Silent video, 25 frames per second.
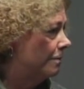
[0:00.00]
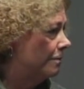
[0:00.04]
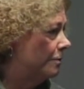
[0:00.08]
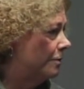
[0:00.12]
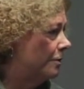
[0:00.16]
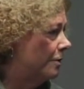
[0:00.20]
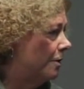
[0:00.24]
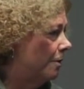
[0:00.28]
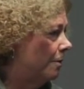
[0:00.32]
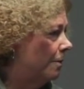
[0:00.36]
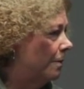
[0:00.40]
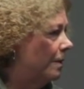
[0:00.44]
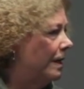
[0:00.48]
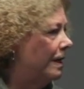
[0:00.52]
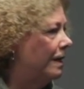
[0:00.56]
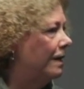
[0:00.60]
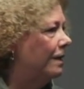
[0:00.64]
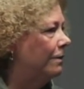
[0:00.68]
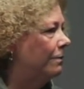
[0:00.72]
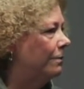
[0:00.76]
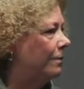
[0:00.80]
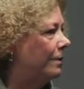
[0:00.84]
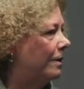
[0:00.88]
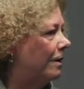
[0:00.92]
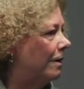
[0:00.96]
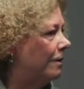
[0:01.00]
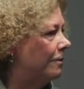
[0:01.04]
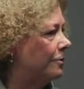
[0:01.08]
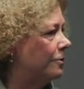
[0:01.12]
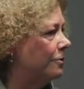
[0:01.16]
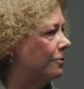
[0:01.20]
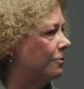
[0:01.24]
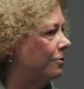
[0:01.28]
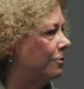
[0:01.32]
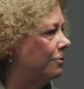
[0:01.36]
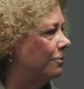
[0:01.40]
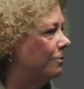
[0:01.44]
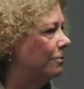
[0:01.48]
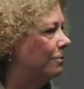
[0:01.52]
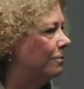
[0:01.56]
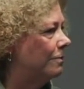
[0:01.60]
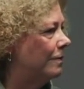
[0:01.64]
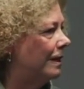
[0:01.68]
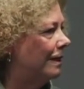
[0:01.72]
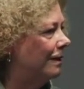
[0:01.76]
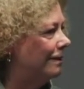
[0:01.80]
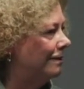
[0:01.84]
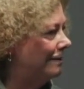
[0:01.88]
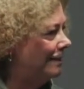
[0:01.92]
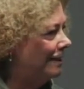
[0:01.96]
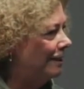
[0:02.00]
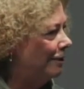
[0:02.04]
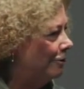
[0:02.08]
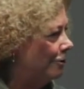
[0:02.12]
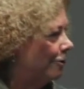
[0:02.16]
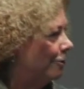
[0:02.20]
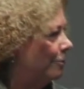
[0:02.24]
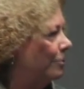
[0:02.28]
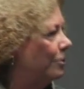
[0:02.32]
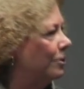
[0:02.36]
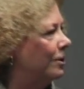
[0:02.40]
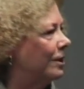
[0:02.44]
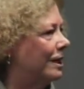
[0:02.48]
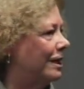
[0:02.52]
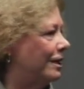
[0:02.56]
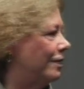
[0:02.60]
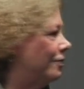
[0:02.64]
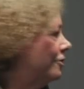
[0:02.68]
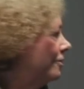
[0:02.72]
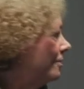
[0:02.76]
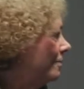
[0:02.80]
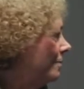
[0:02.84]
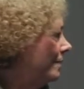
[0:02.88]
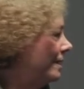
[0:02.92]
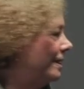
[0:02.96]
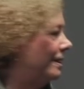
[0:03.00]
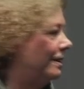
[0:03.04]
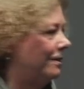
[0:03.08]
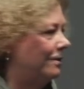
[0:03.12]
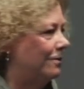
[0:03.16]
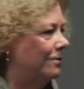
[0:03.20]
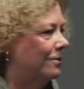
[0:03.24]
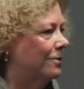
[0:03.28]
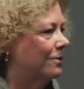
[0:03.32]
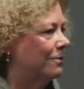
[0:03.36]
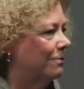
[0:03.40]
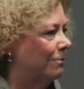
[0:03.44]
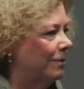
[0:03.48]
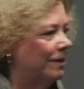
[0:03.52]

So we also do telecommunication meetings